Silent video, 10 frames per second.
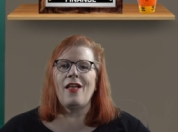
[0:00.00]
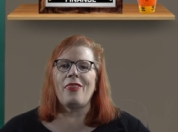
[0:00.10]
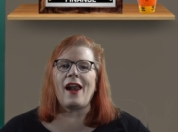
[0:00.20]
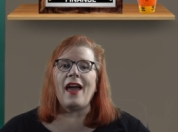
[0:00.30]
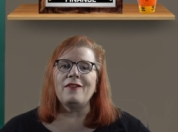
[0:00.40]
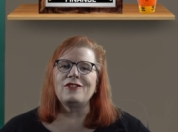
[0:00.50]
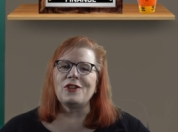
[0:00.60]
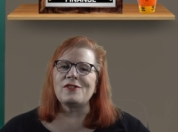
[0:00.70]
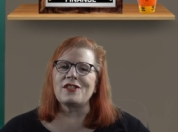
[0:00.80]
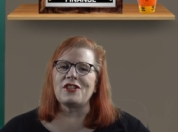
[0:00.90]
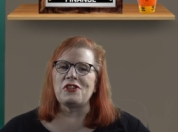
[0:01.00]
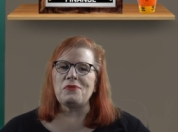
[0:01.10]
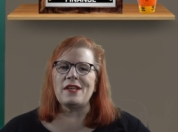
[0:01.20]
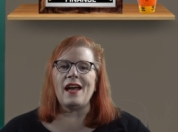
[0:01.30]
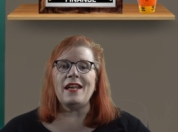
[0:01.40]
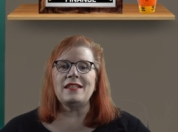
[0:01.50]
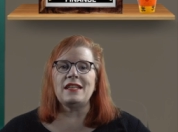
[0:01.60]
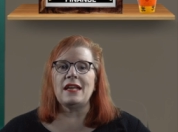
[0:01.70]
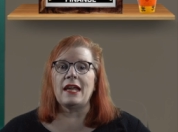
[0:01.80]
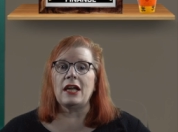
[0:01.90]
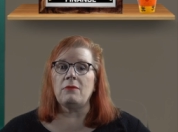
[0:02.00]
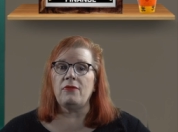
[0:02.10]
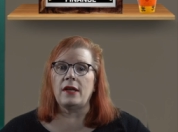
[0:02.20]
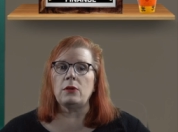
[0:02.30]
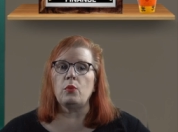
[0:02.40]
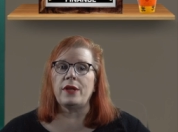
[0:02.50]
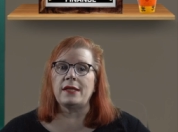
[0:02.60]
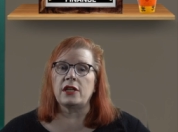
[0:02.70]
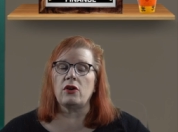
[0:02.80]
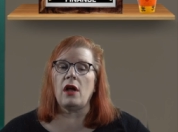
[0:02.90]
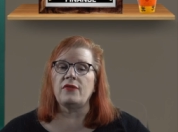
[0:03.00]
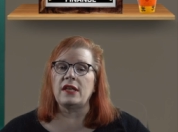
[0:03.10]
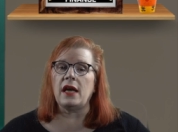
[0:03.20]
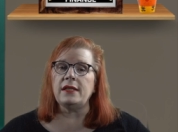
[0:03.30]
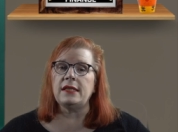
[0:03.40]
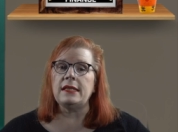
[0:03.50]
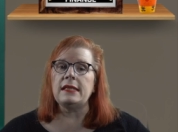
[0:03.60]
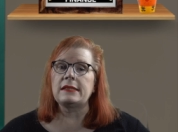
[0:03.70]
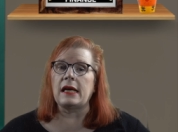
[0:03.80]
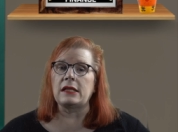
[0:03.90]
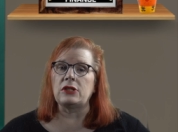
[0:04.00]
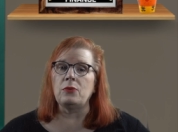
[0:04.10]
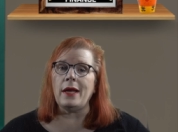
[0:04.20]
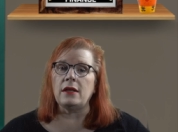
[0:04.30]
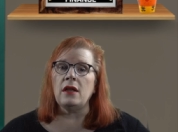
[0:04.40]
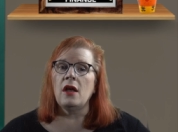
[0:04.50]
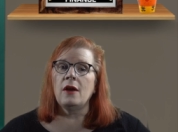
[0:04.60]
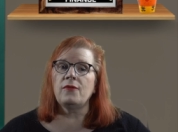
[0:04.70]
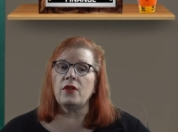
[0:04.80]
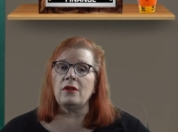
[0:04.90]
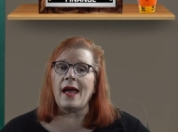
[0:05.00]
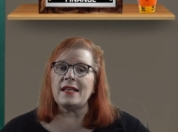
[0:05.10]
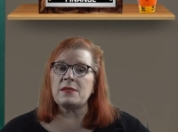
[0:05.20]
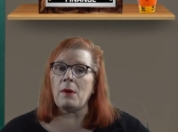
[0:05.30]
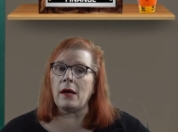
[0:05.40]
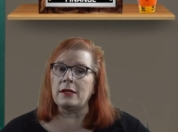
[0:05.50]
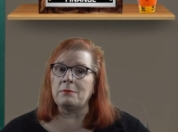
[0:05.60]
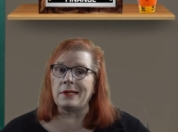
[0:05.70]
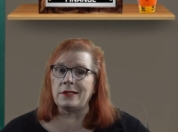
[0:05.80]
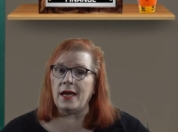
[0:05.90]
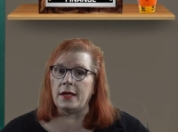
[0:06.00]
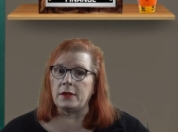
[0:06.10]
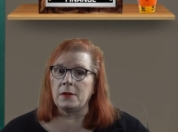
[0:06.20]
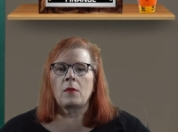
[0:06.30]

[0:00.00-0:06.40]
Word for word: that I have chosen Canoe EIT Income Fund with a ticker of EIT.UN for the last spot in my 10.